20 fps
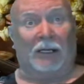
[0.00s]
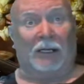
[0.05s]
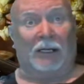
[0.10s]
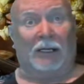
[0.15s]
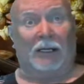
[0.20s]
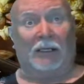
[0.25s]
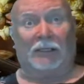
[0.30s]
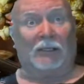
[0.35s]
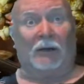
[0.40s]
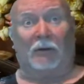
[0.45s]

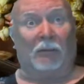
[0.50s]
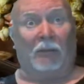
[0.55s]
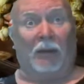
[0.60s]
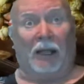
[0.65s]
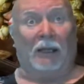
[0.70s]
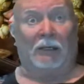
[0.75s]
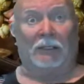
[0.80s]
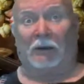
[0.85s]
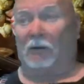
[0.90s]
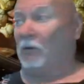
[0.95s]
wear
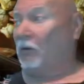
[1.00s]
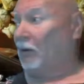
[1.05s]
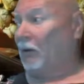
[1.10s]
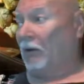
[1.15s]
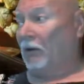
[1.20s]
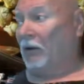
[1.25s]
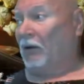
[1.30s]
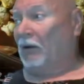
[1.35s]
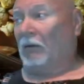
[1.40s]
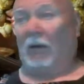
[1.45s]
masks so
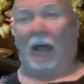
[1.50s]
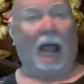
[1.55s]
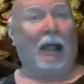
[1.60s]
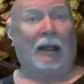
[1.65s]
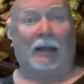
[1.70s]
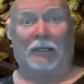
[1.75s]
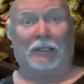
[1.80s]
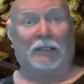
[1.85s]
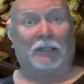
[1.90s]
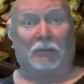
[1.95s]
I
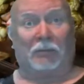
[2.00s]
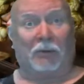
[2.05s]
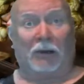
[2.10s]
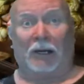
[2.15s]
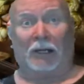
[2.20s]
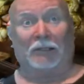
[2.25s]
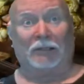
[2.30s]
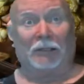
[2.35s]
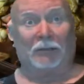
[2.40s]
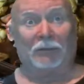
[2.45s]
can spread